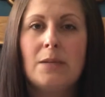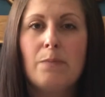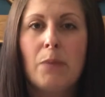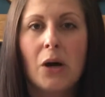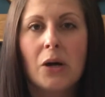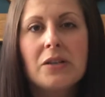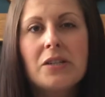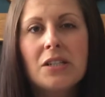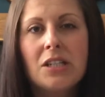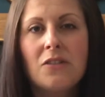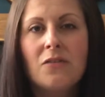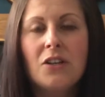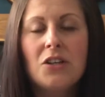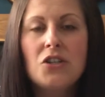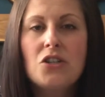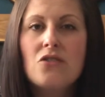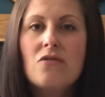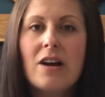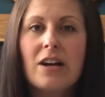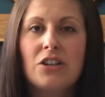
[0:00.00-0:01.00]
positive
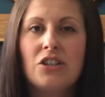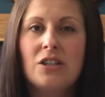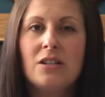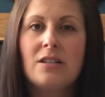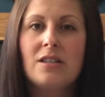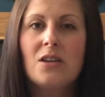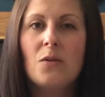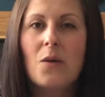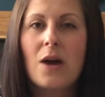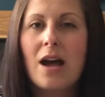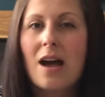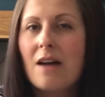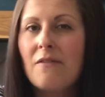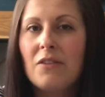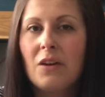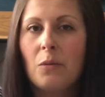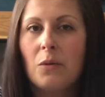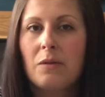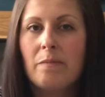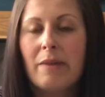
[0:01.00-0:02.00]
interactions that we're
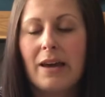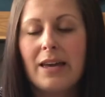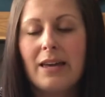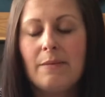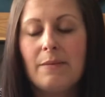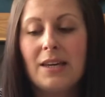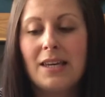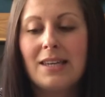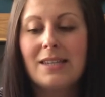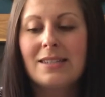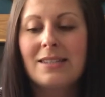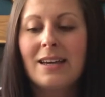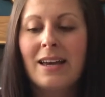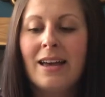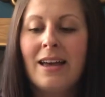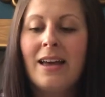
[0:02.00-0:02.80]
having with babies,